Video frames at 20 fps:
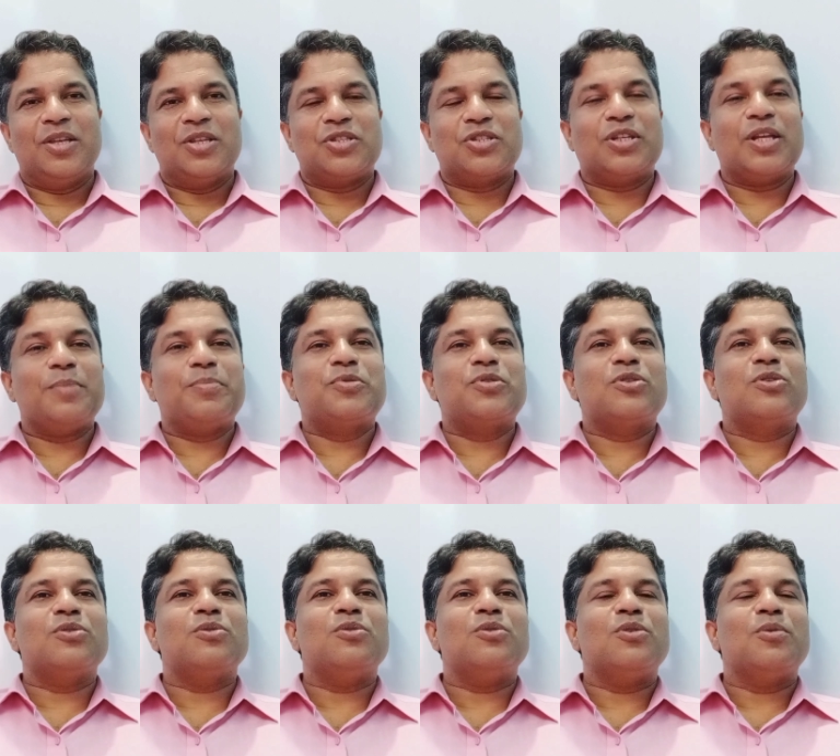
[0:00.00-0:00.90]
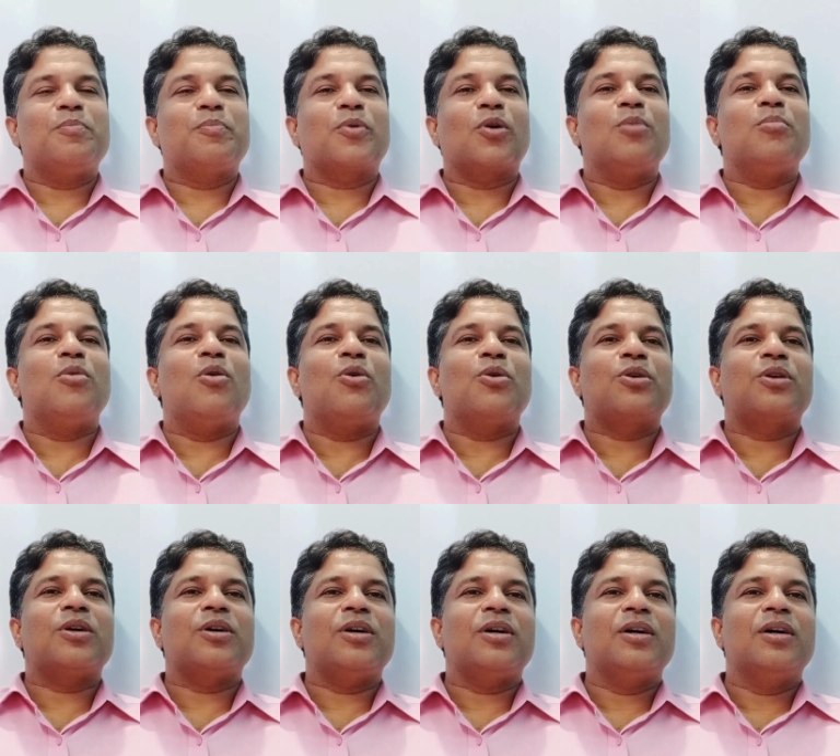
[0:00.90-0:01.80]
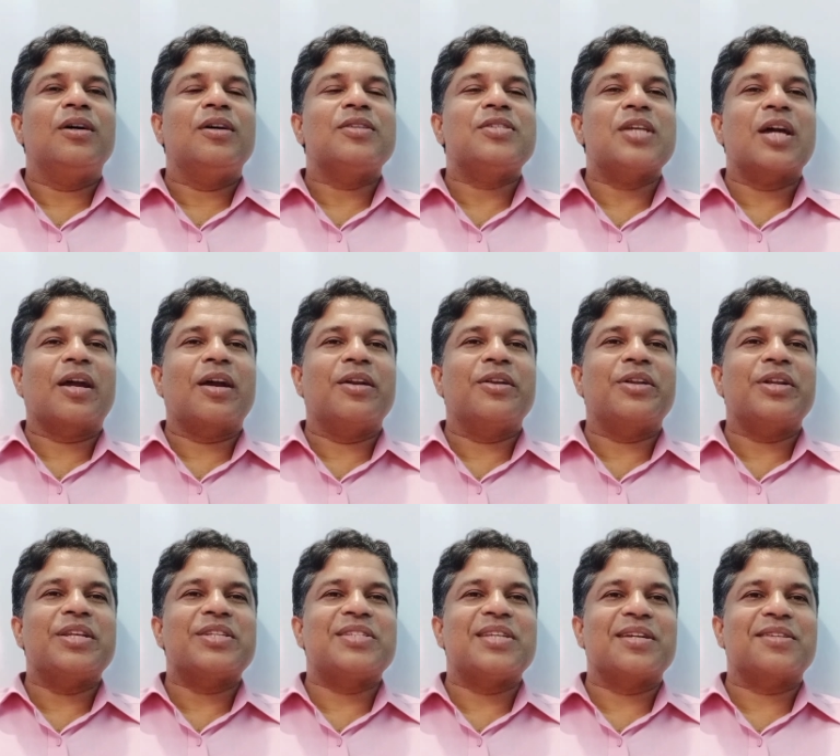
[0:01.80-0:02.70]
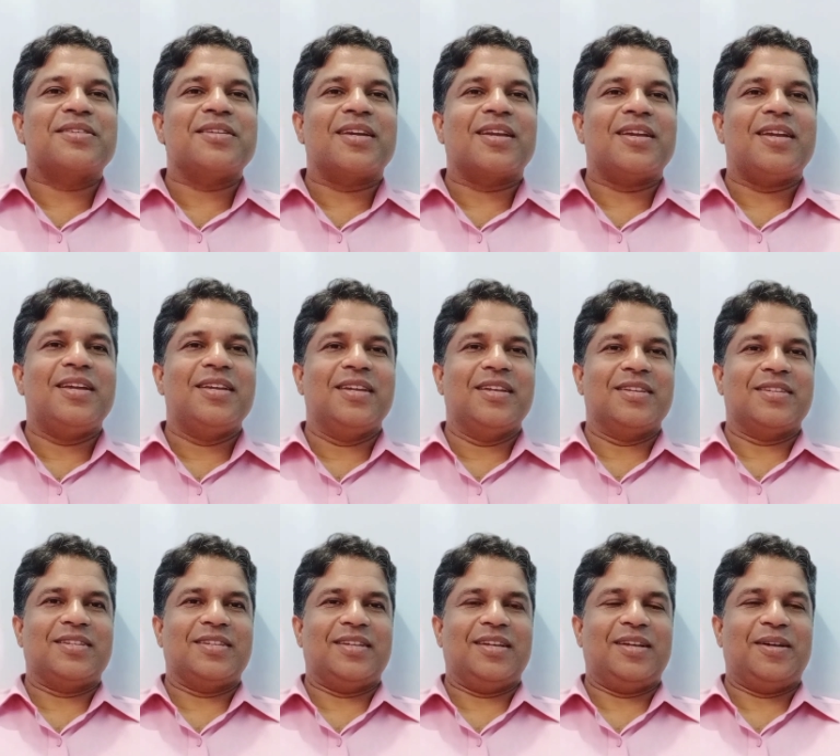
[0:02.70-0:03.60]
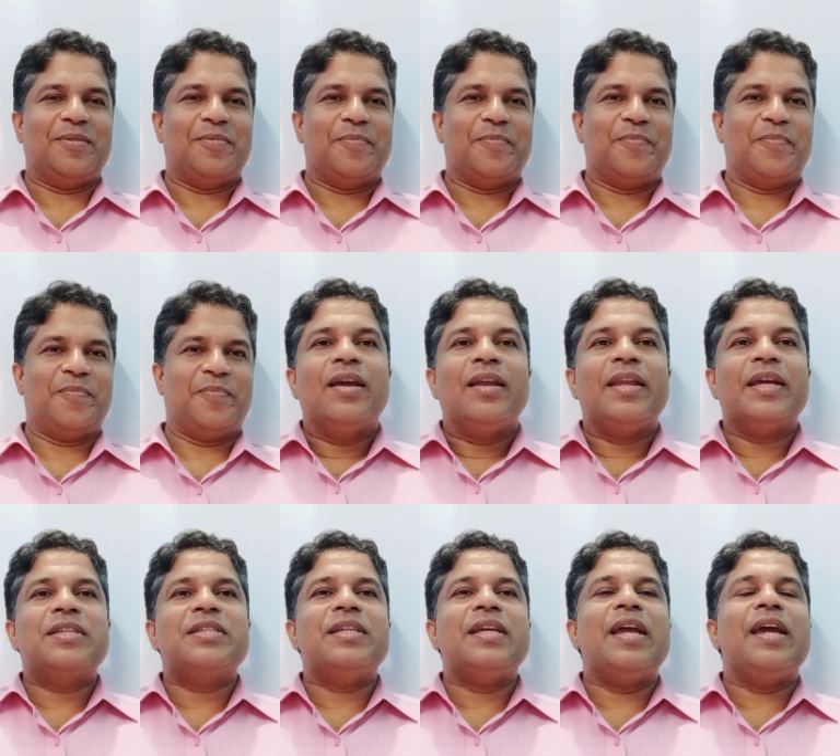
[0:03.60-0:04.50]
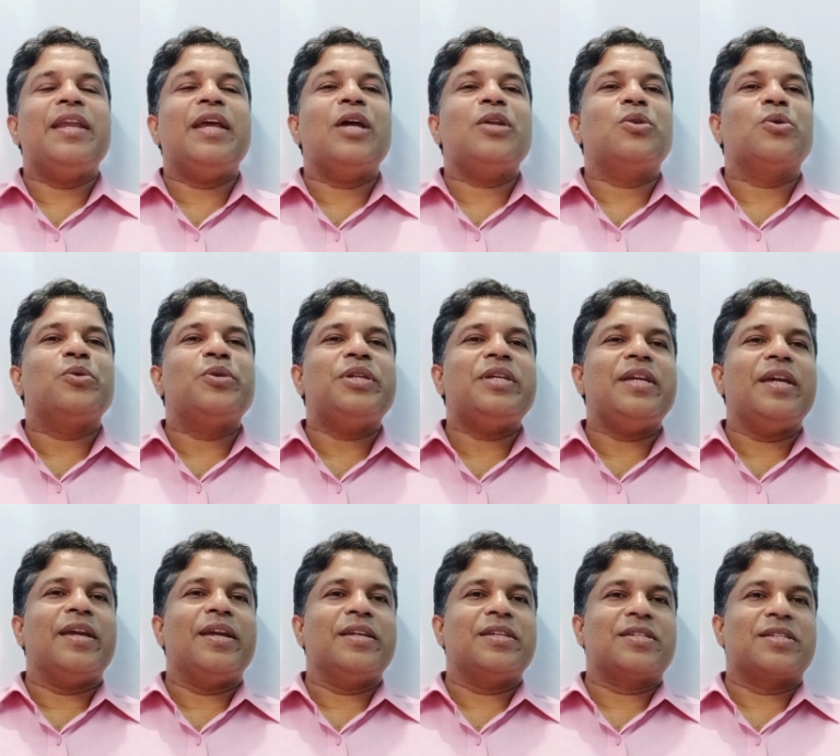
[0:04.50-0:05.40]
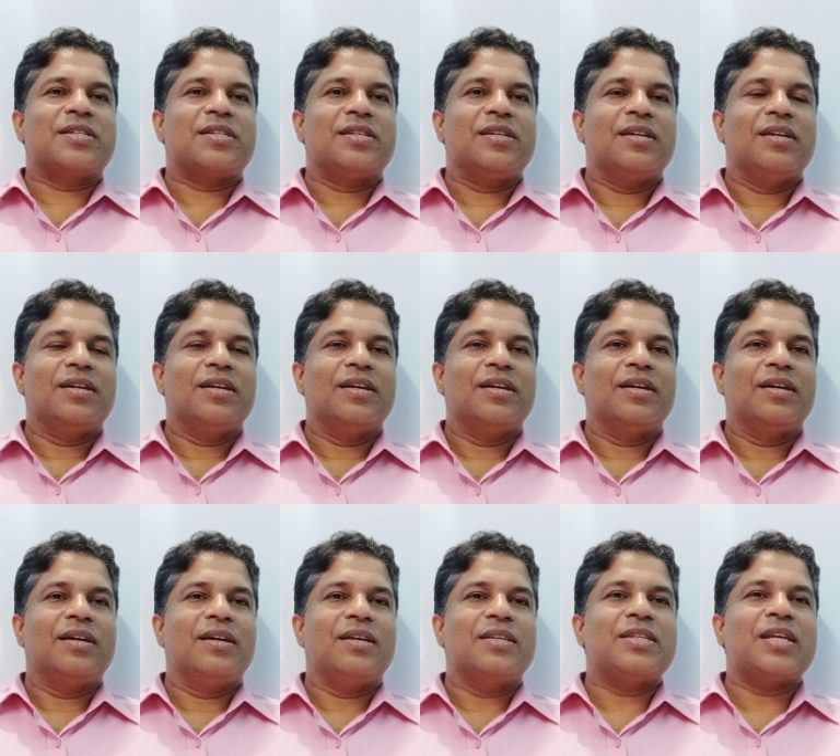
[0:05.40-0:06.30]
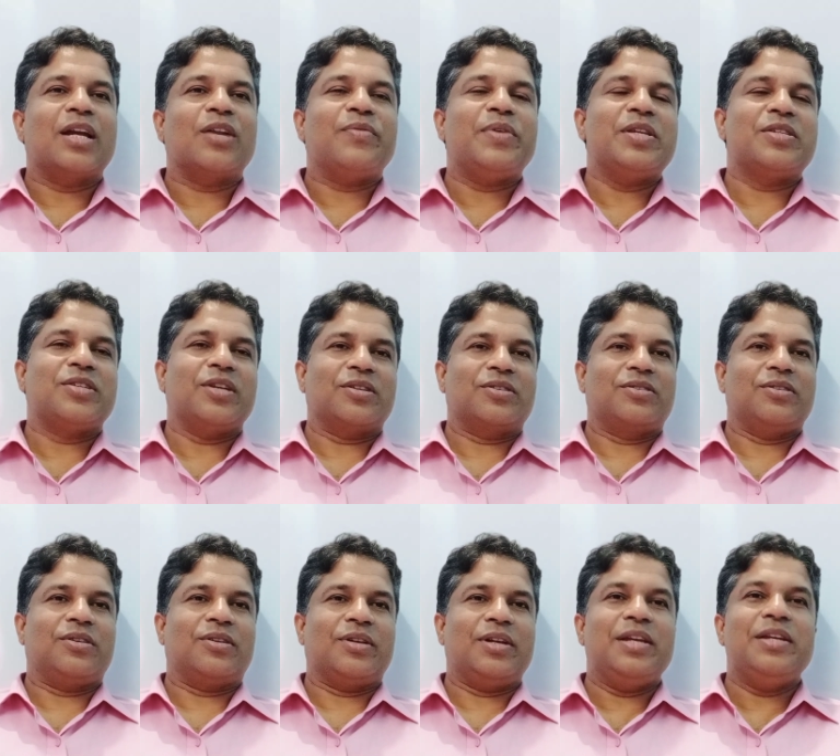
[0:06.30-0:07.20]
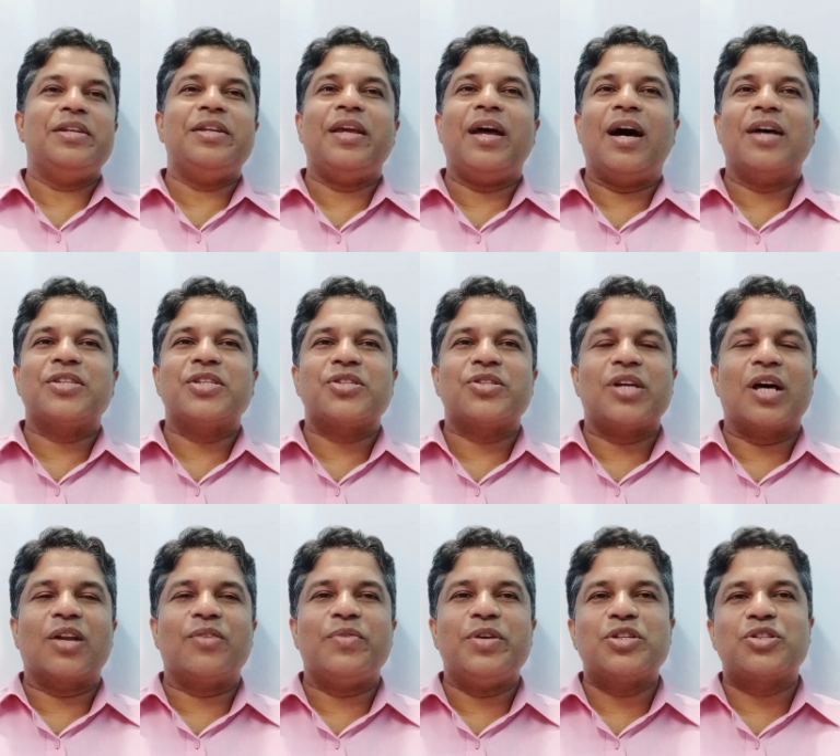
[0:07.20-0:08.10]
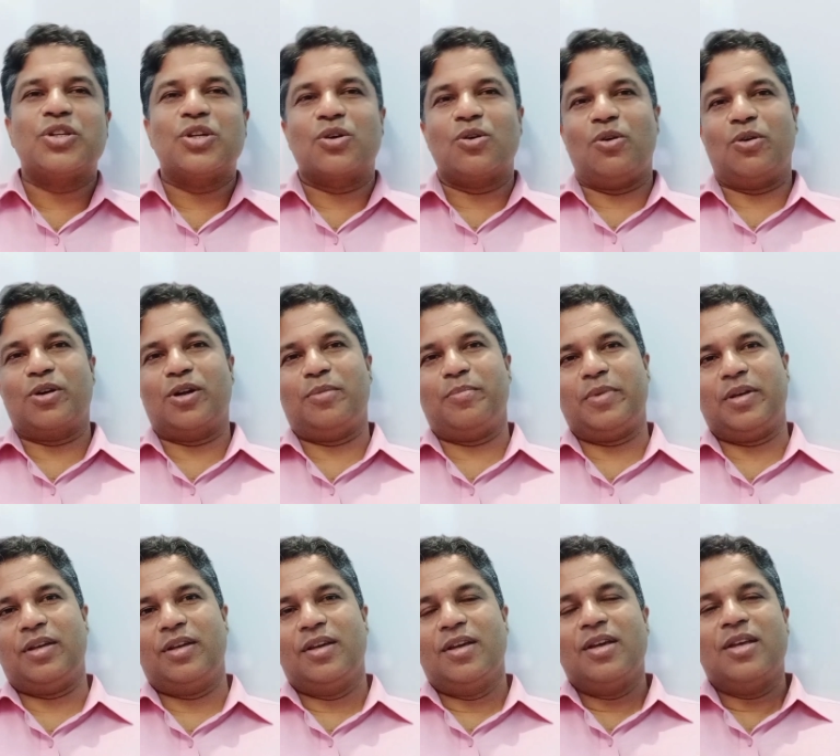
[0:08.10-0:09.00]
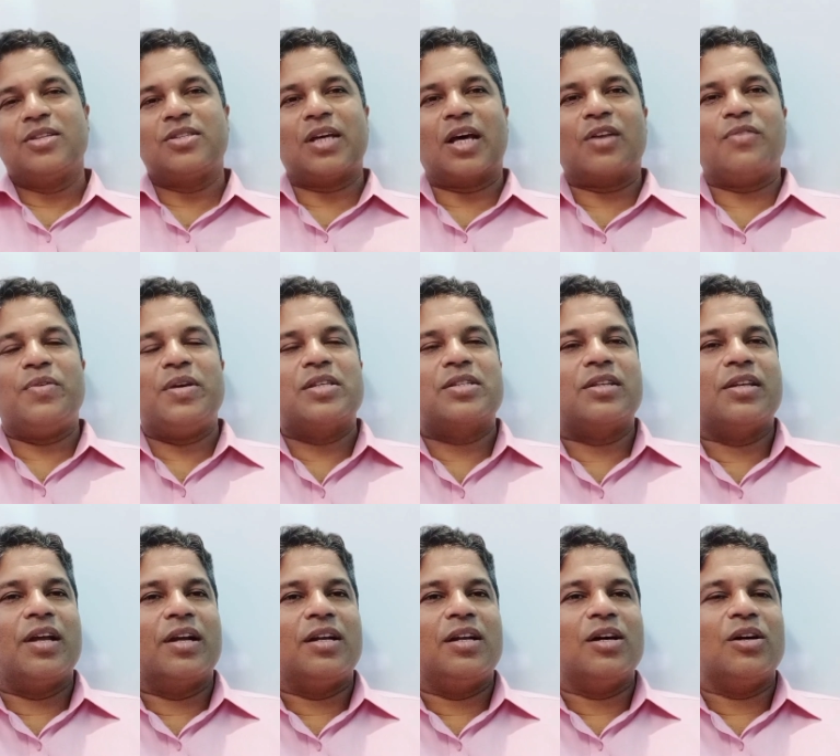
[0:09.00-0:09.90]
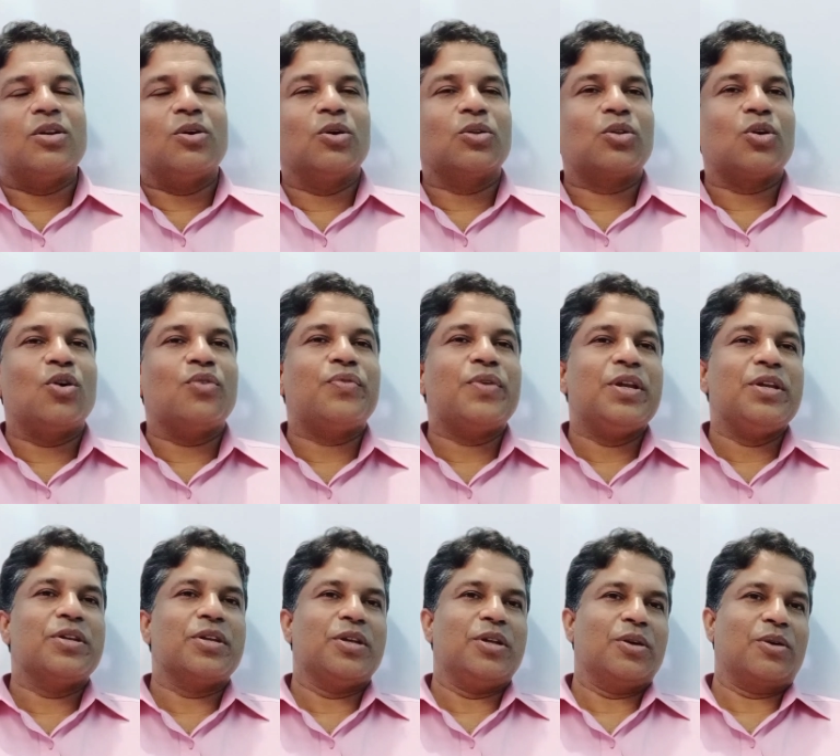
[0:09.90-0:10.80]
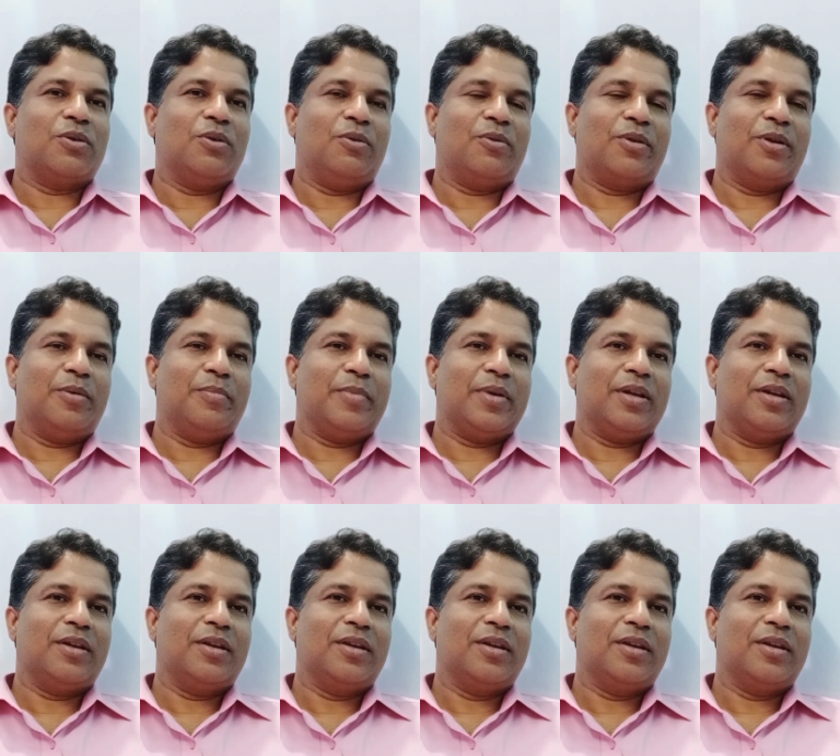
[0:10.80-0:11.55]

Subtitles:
Steps to promote secondary sector in India. Next, area 28. Service sector. India as a service economy. Service-led growth of Indian economy.